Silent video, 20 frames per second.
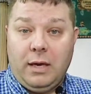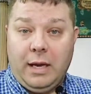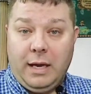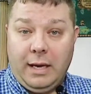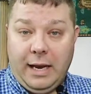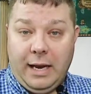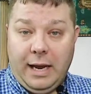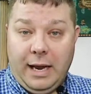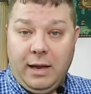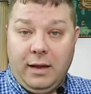
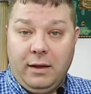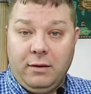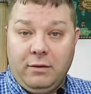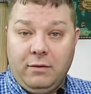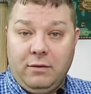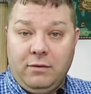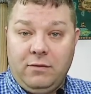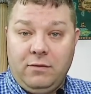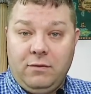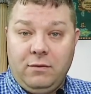and
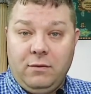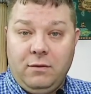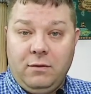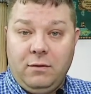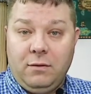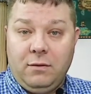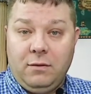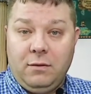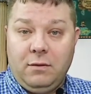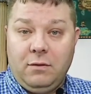ends
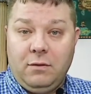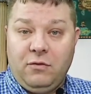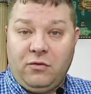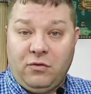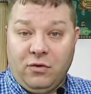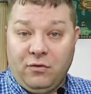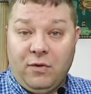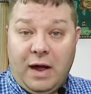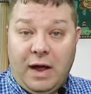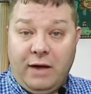
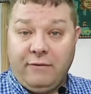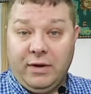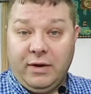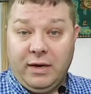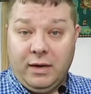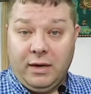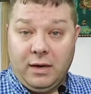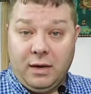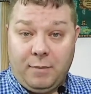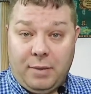surviving
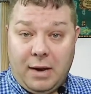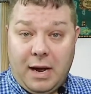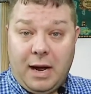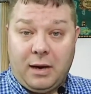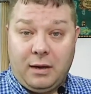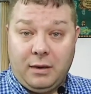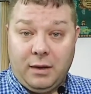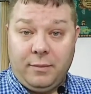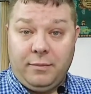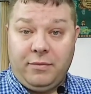in an
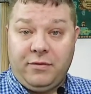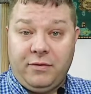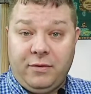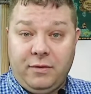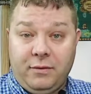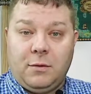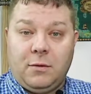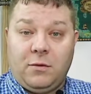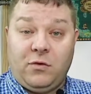apocalypse.